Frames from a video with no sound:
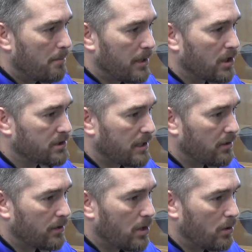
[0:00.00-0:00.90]
Because they
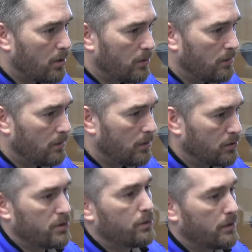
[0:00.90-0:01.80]
don't know
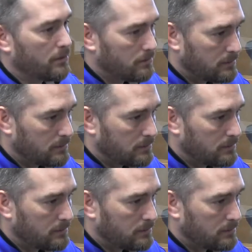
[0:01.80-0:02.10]
who's doing it.